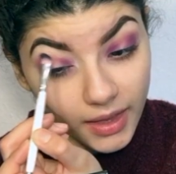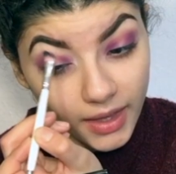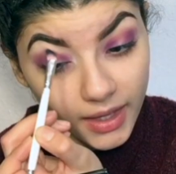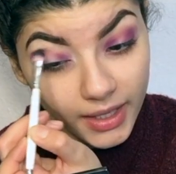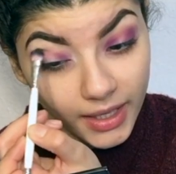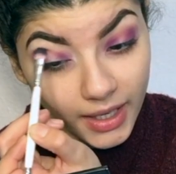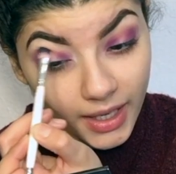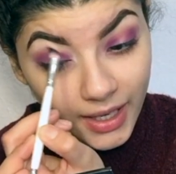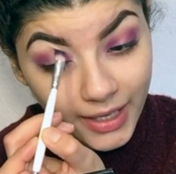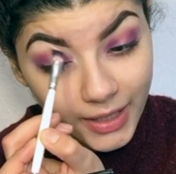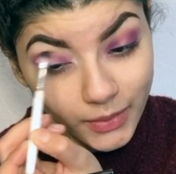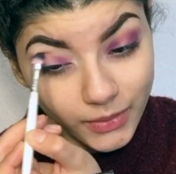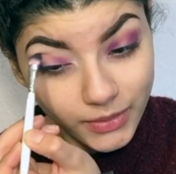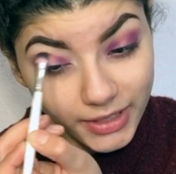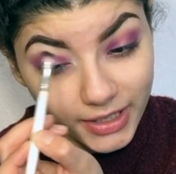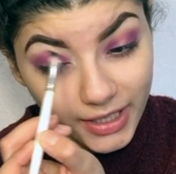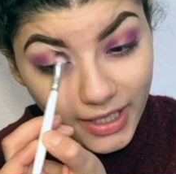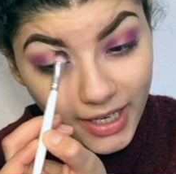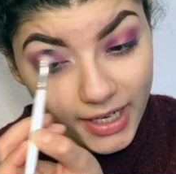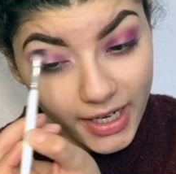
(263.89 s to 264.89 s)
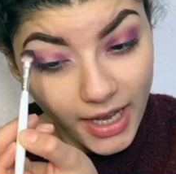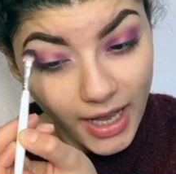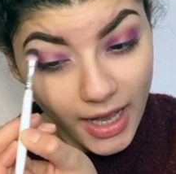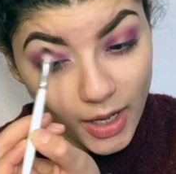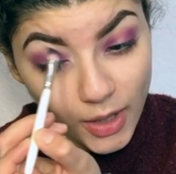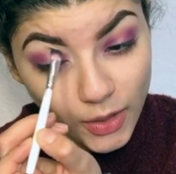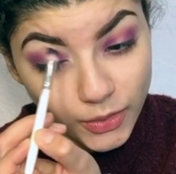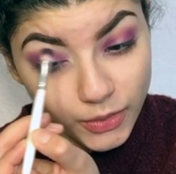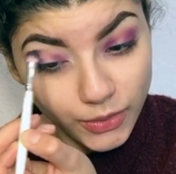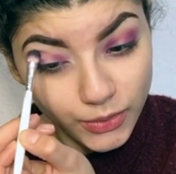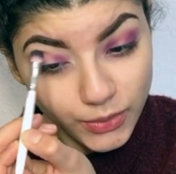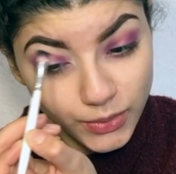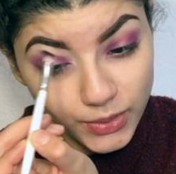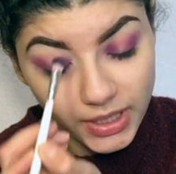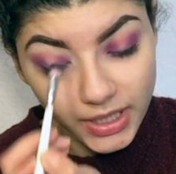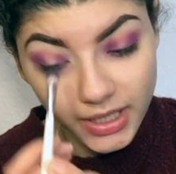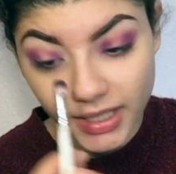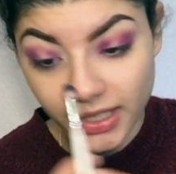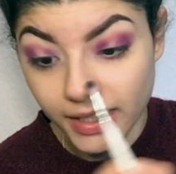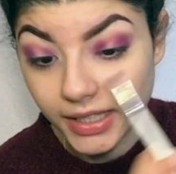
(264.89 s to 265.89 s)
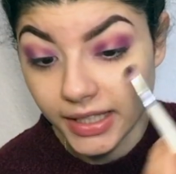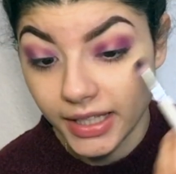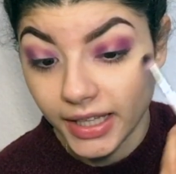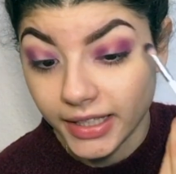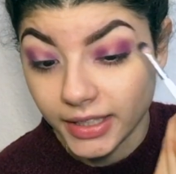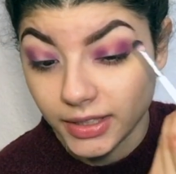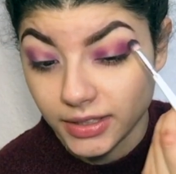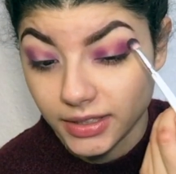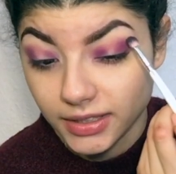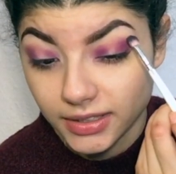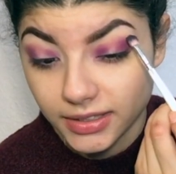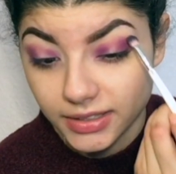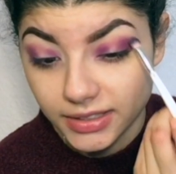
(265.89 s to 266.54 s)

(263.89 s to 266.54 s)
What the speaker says: And I don't get how you can't, like,